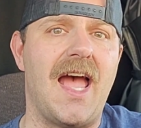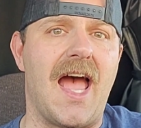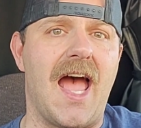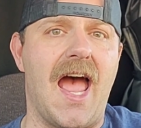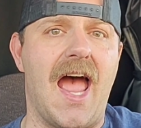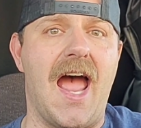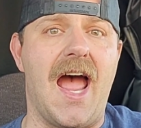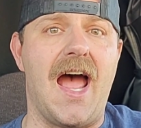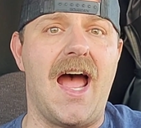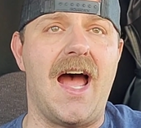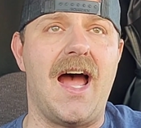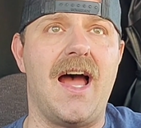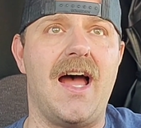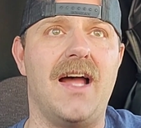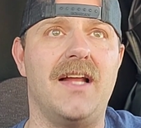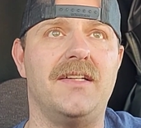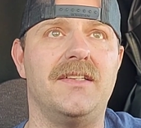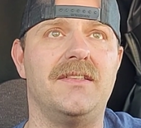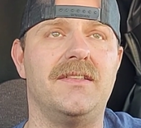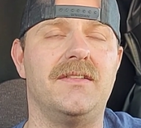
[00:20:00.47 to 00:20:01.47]

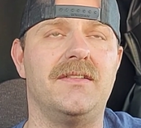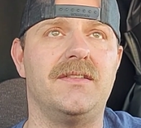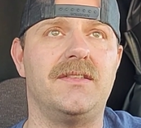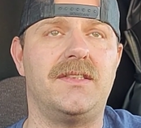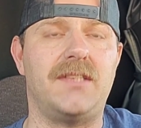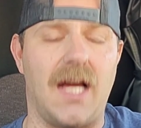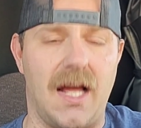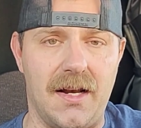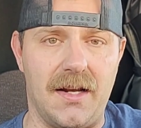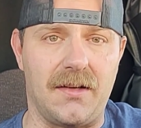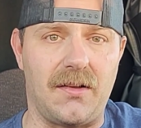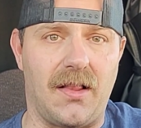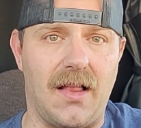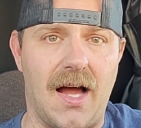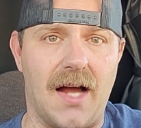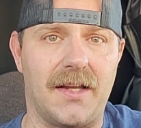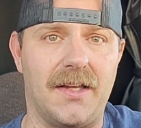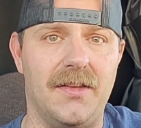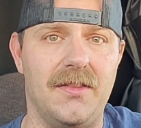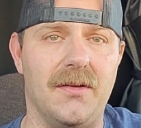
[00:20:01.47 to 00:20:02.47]
at 10
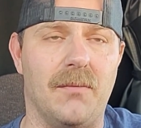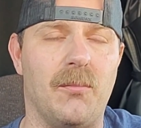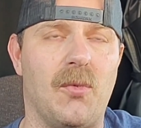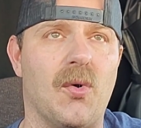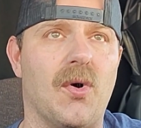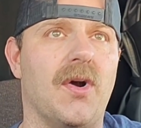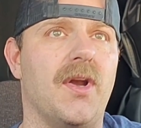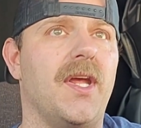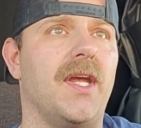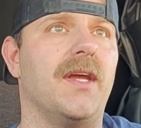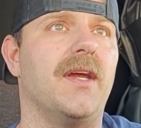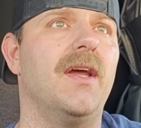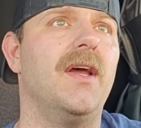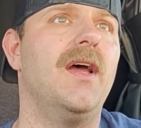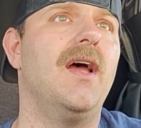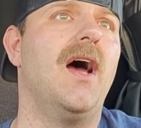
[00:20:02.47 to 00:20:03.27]
o'clock in the morning.